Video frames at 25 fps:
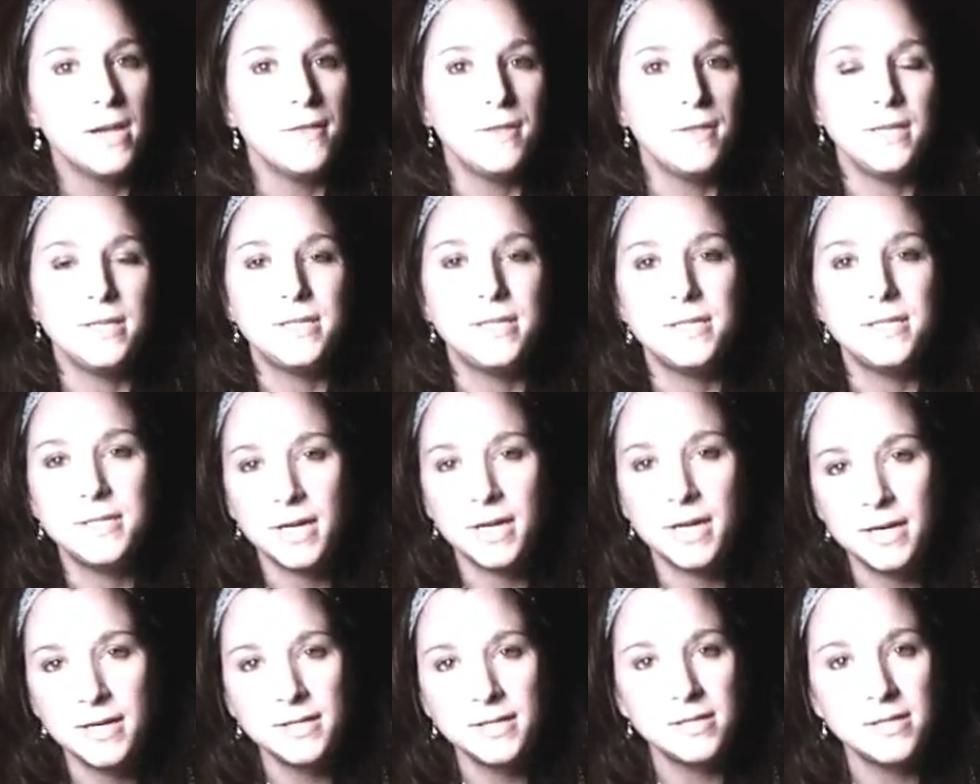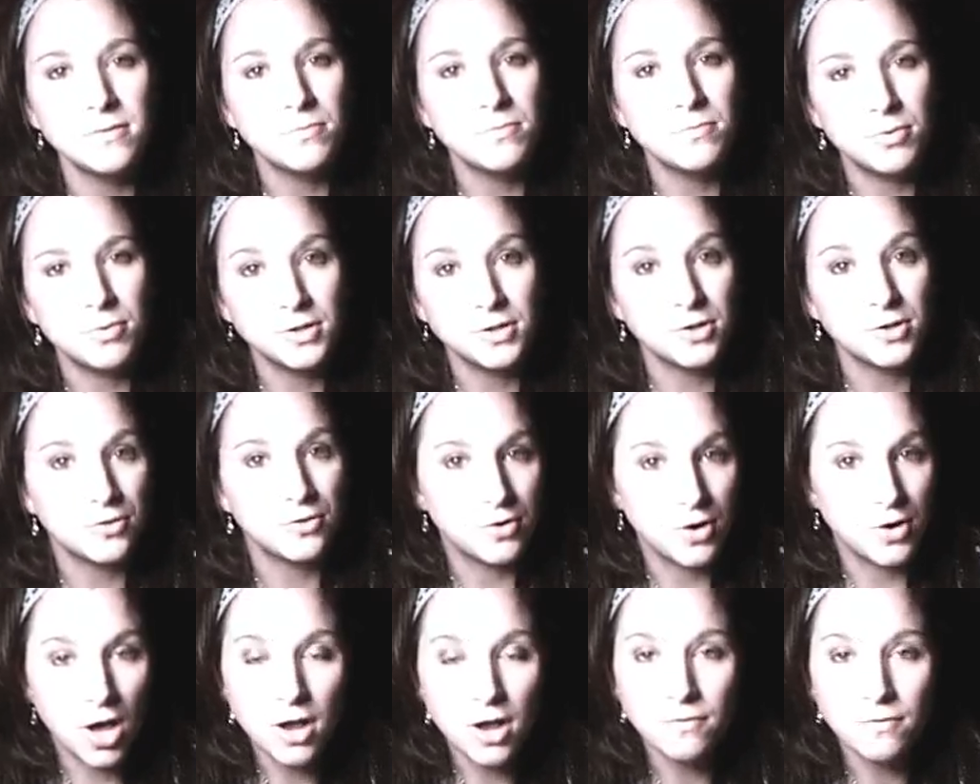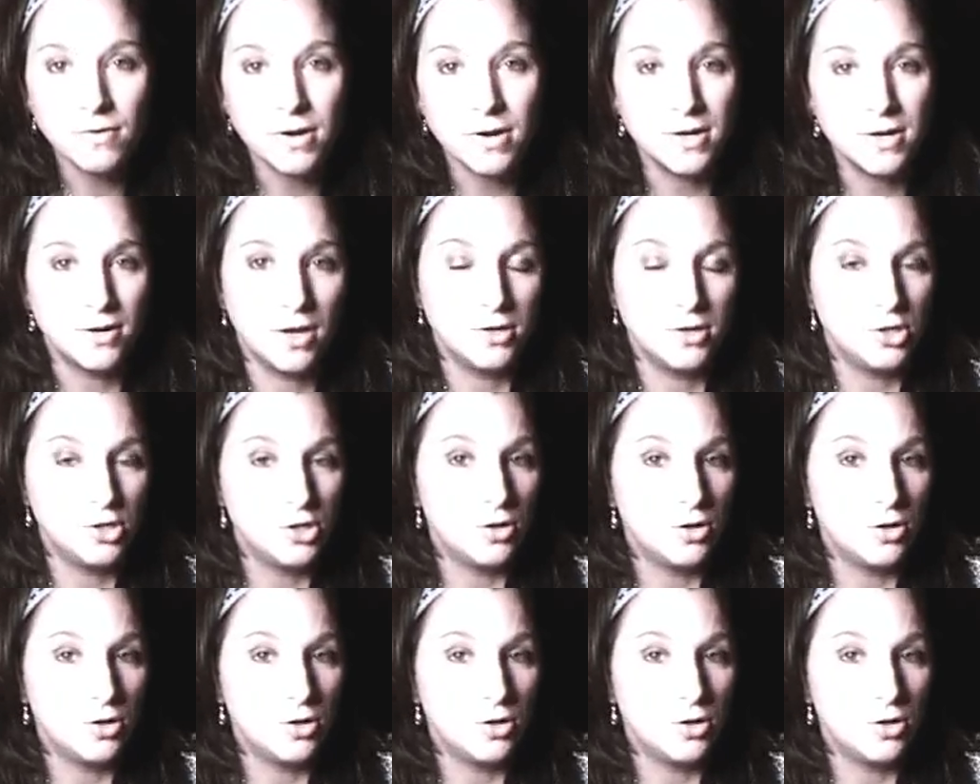These studies and books are not written on